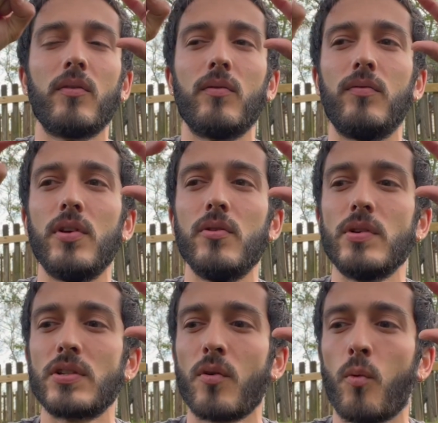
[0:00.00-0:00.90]

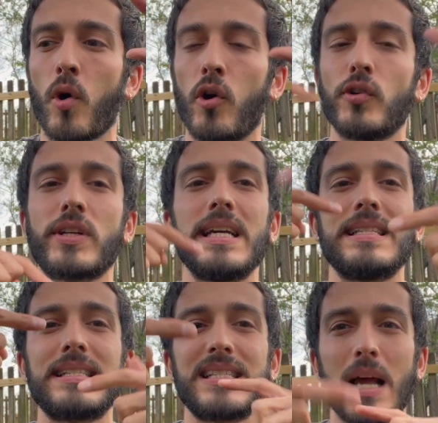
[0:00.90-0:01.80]
views the world
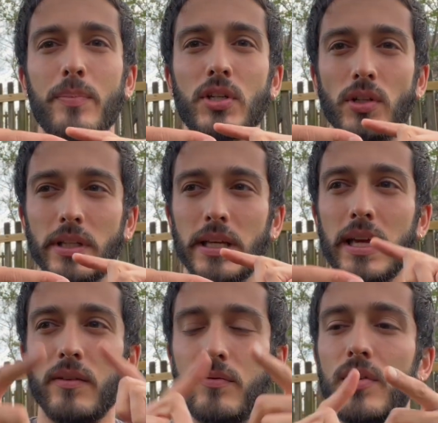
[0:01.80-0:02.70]
conceptually.
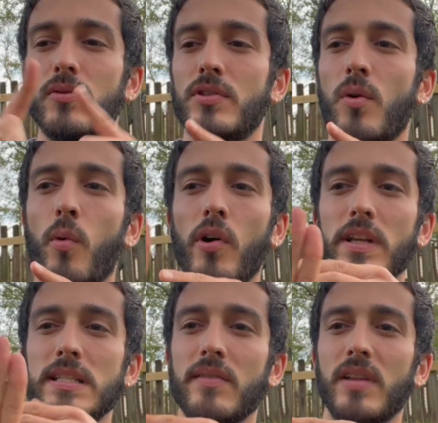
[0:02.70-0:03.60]
It views the world
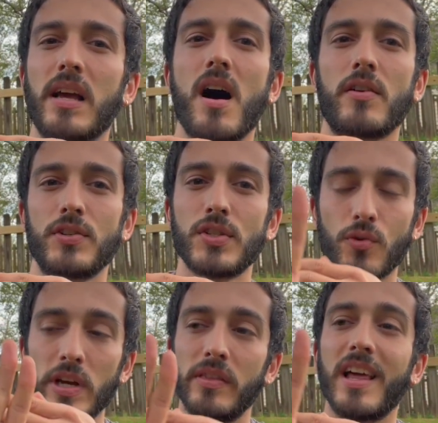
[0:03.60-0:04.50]
as if like on a
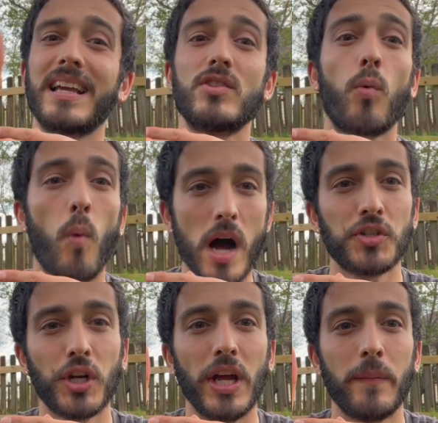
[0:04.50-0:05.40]
screen, like it's
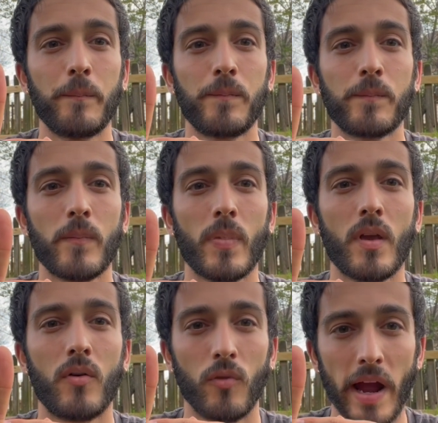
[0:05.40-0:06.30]
watching it,
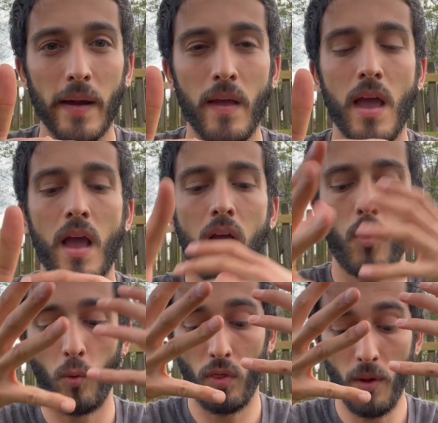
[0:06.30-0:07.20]
right?
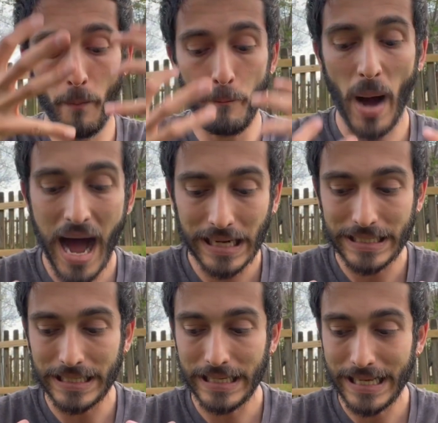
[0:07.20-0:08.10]
The
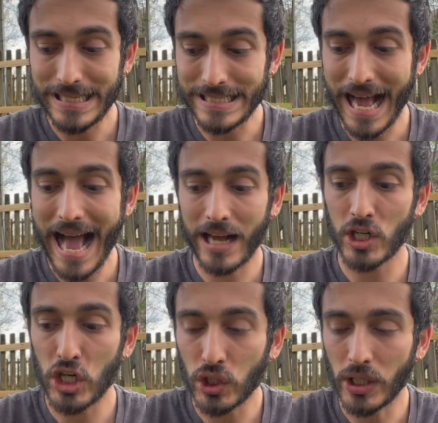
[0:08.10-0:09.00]
body is
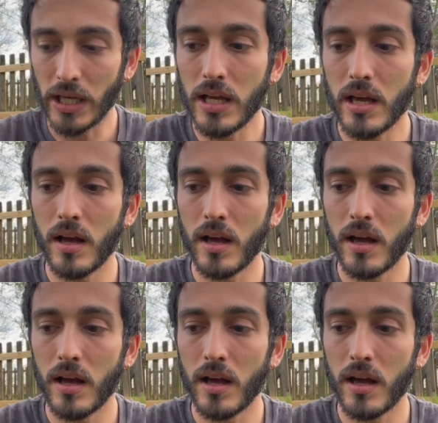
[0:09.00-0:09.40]
actually